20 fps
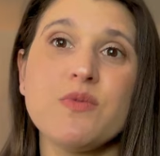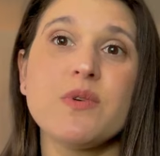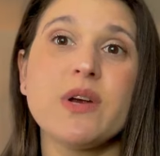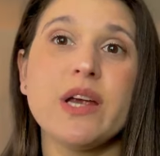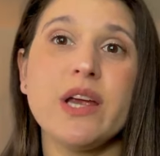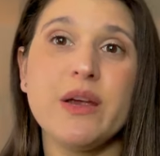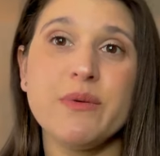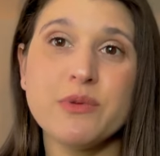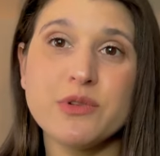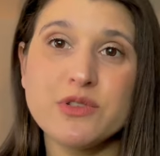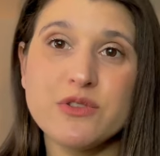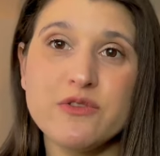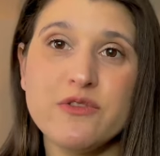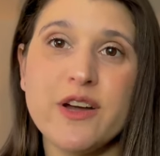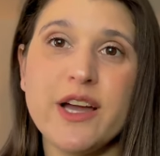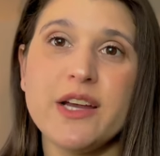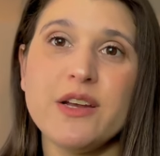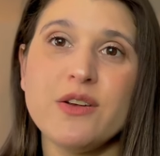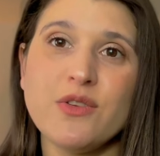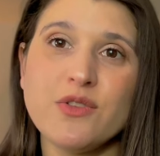were able to
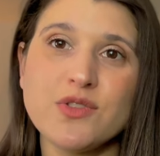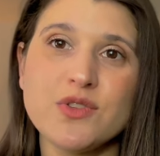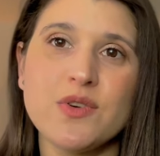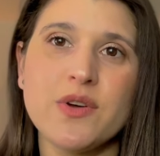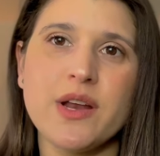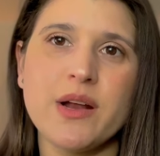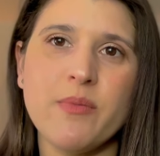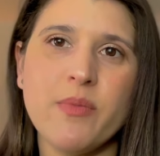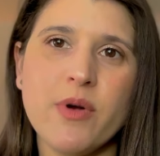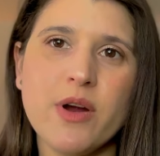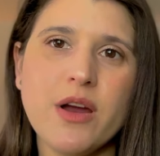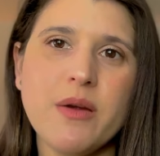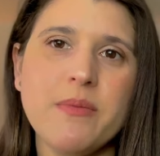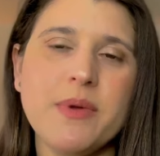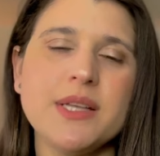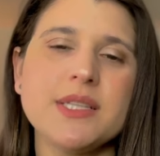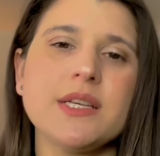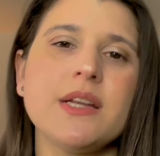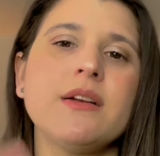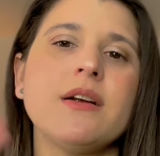find also an
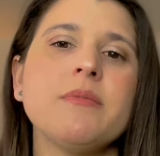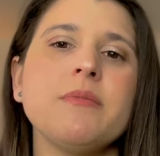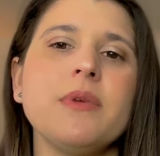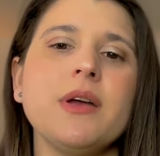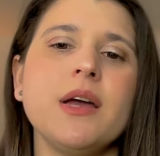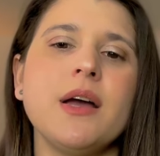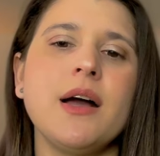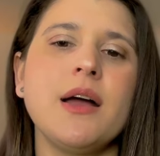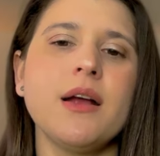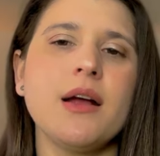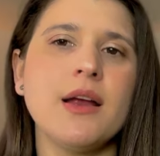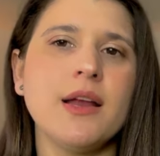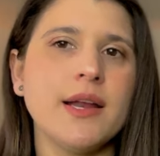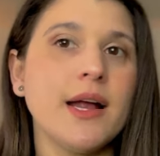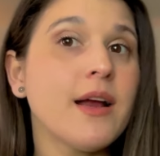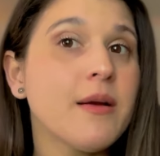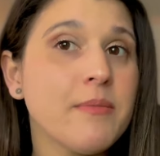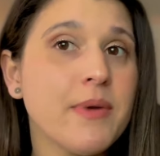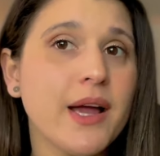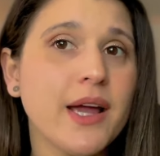apartment, and
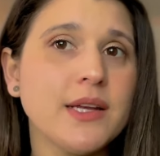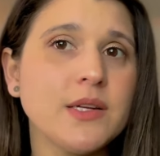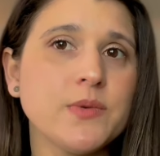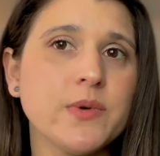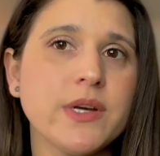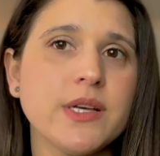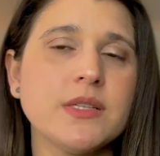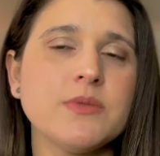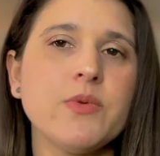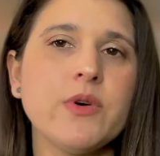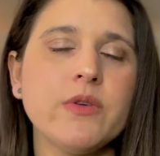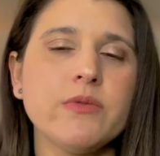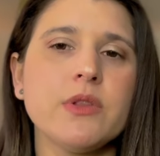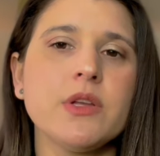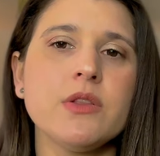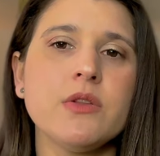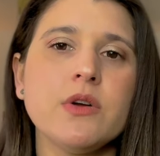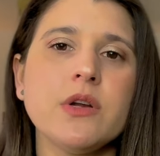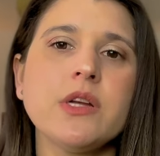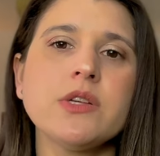our mind was, well,
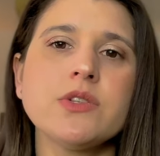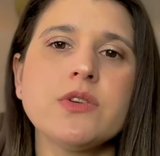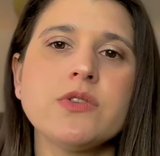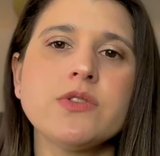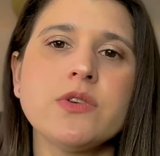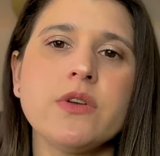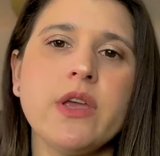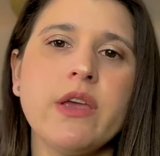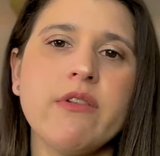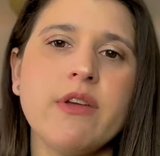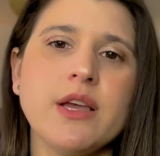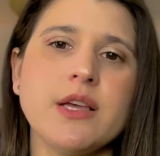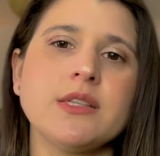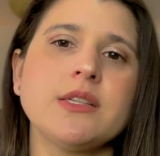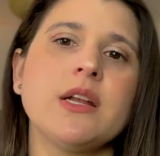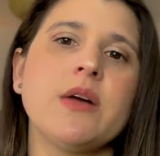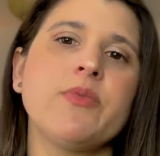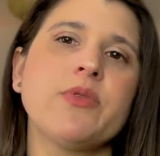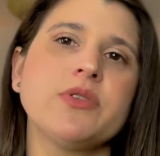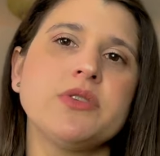the Lord is also giving
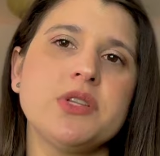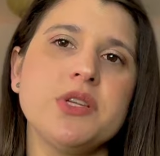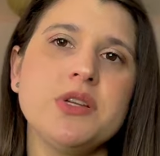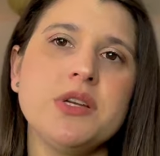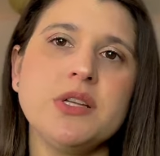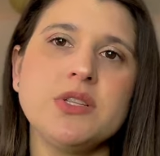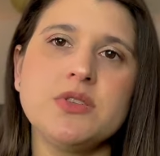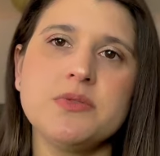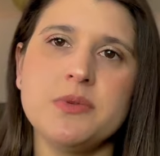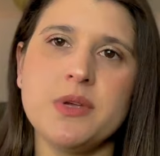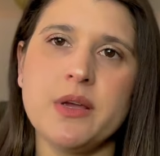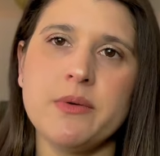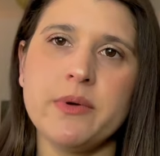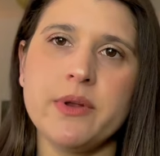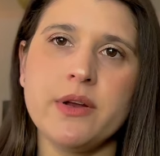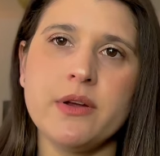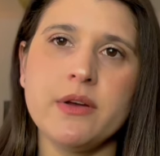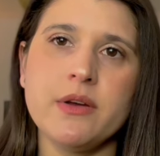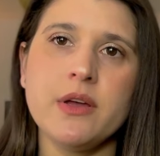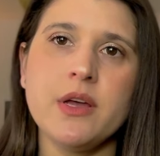us an opportunity to be
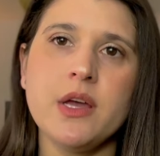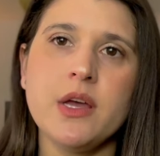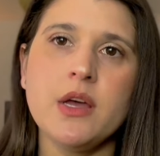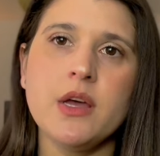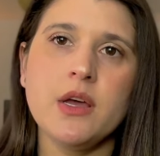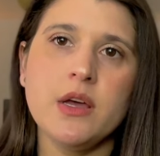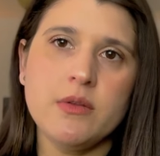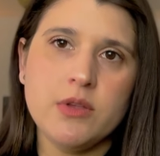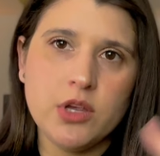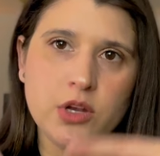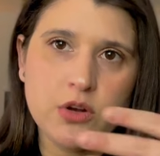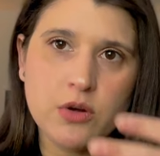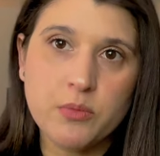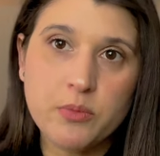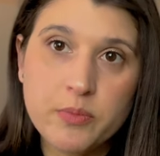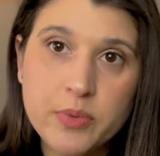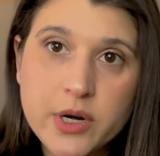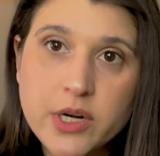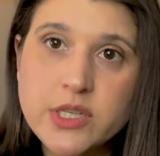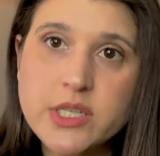able to, you know,
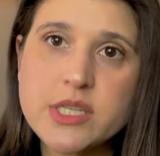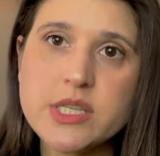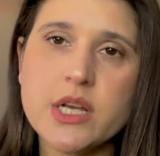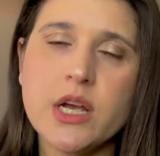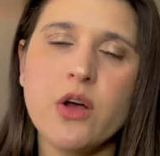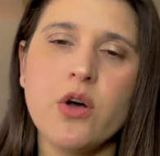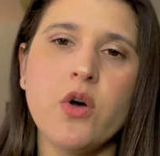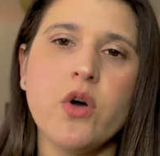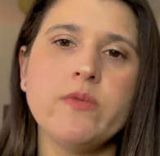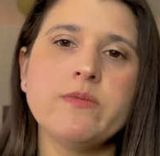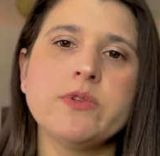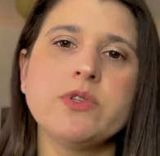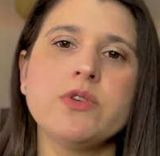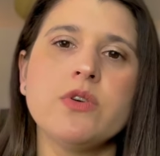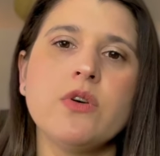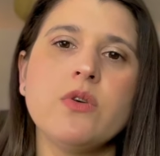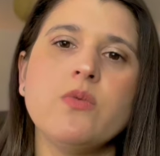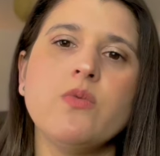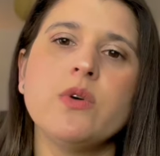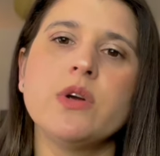purchase a home.
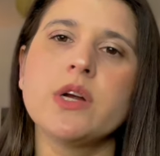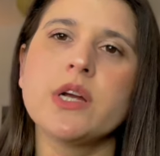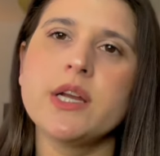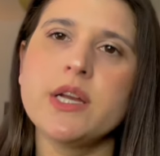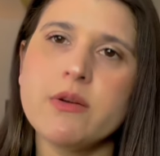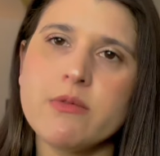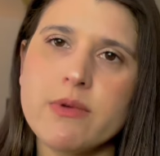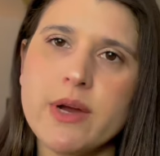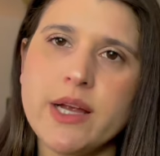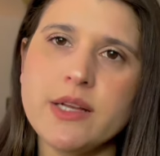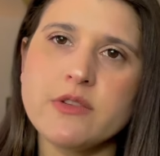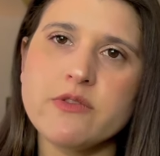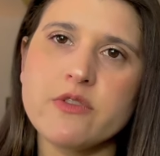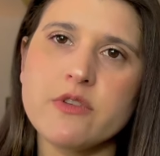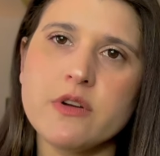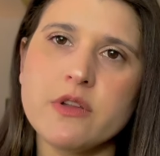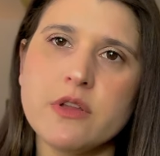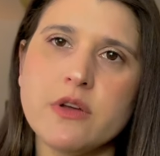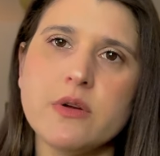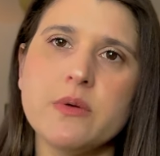So we're gonna rent
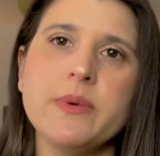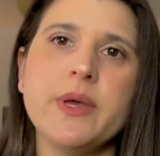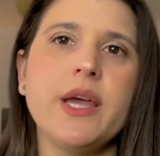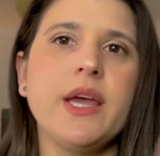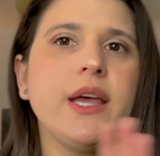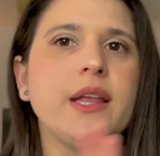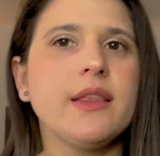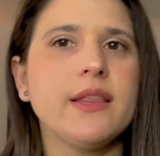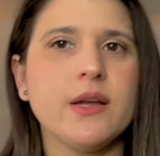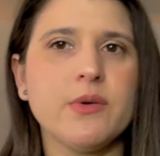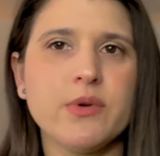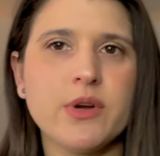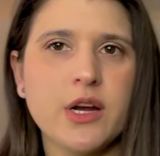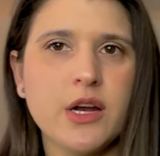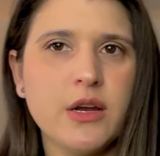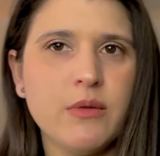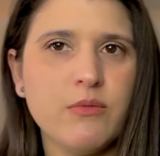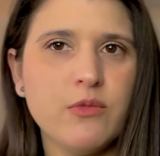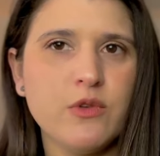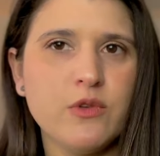for a little bit, and then we're
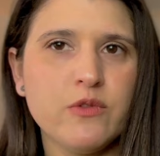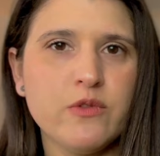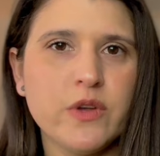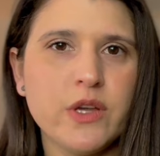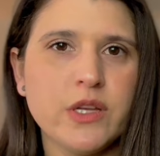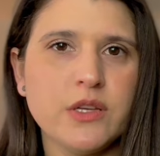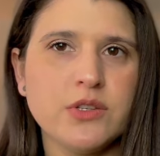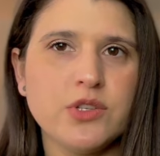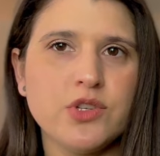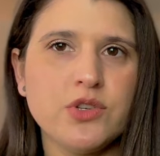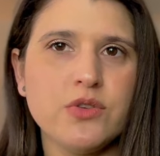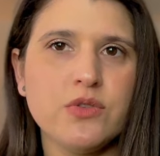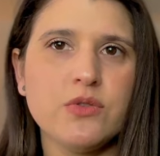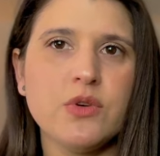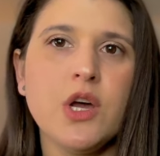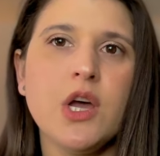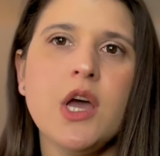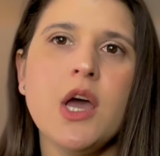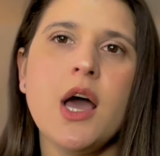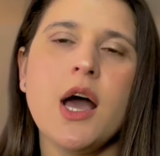gonna move
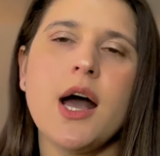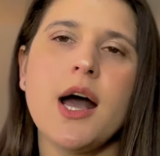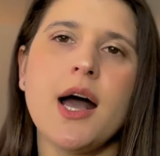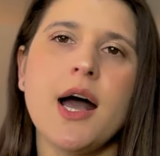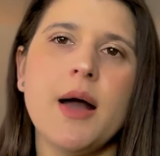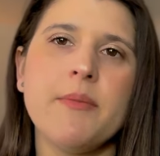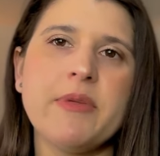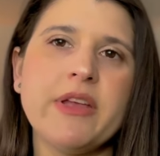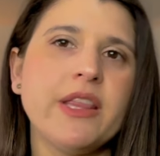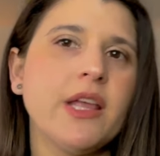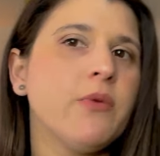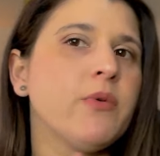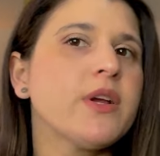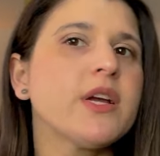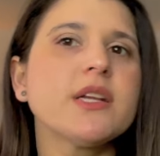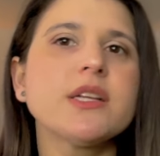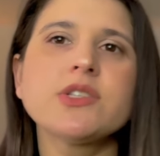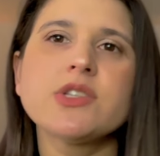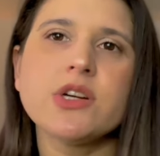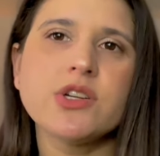into and then we're
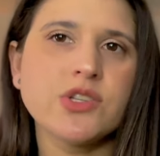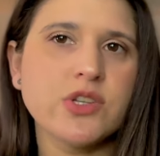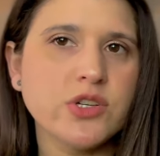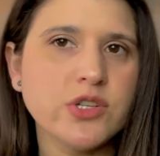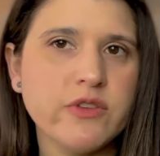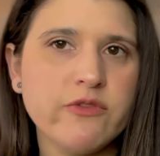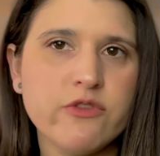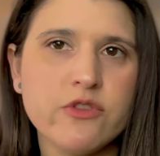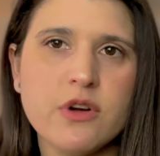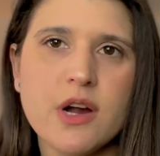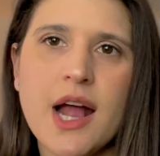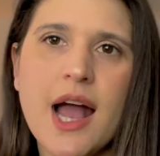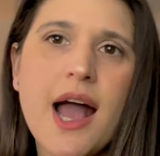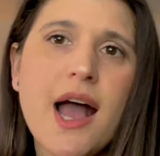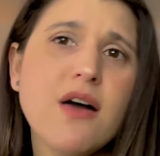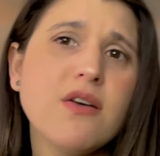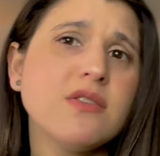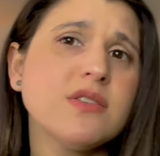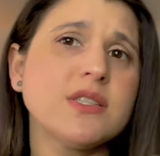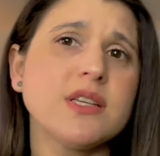gonna start searching for a
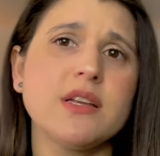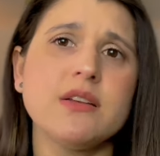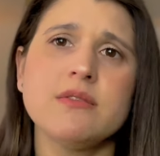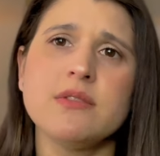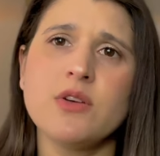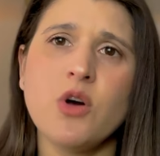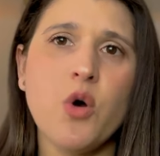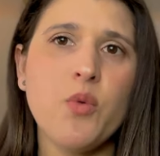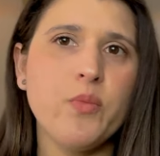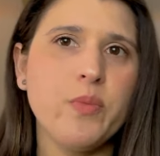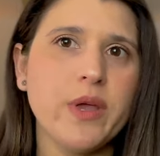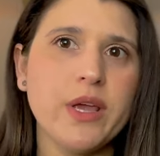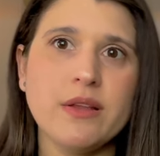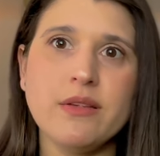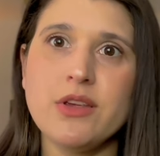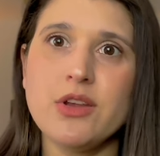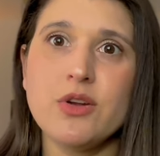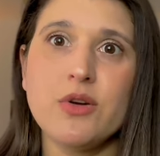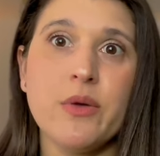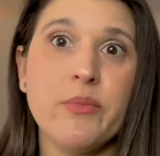house and
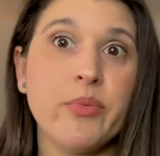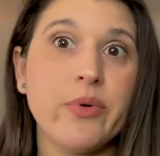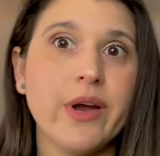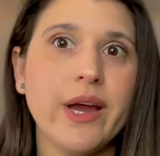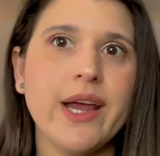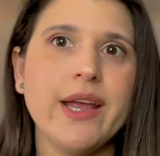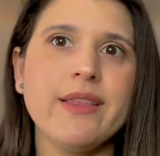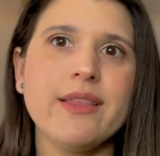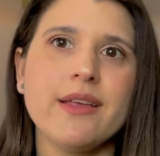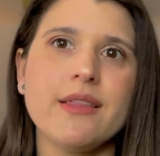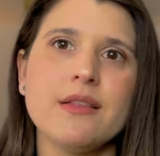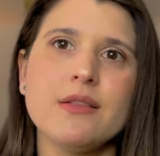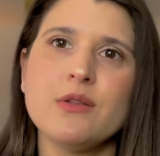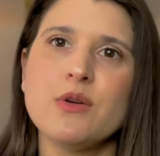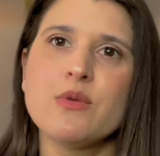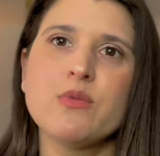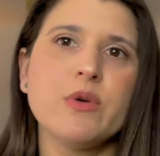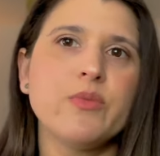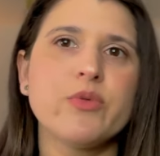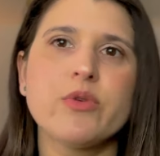hoping, you know, and praying that the
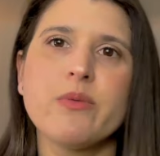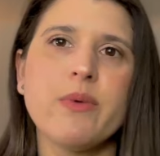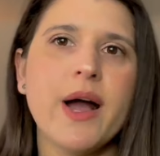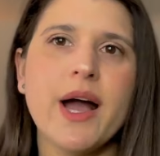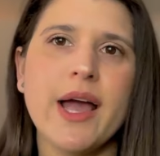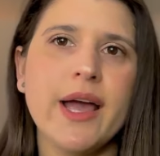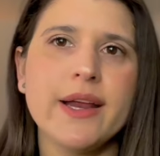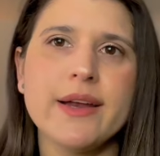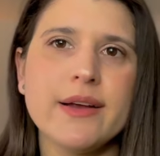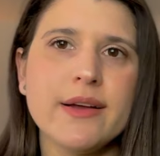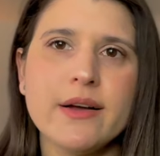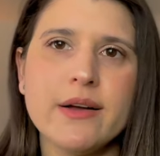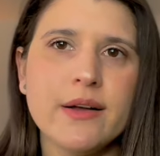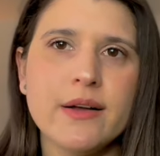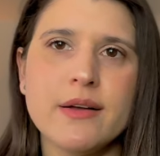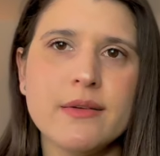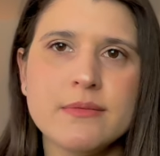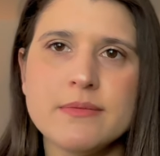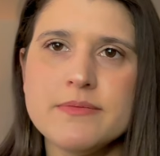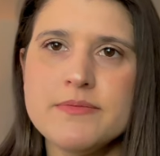Lord will provide
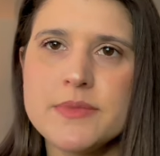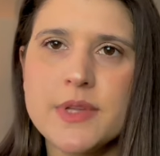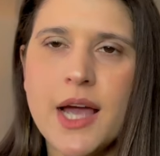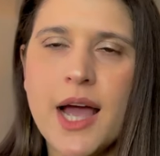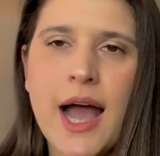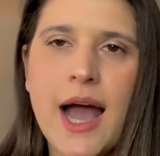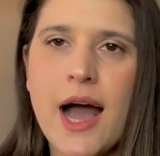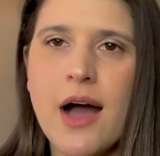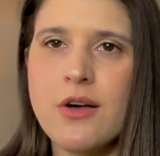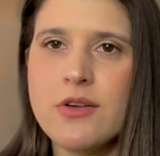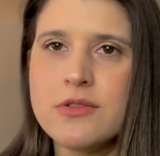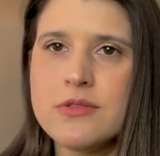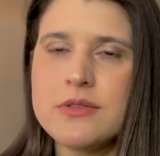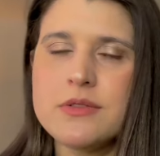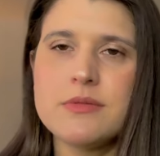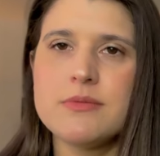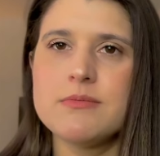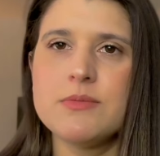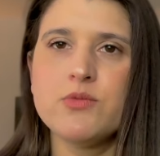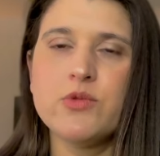a house.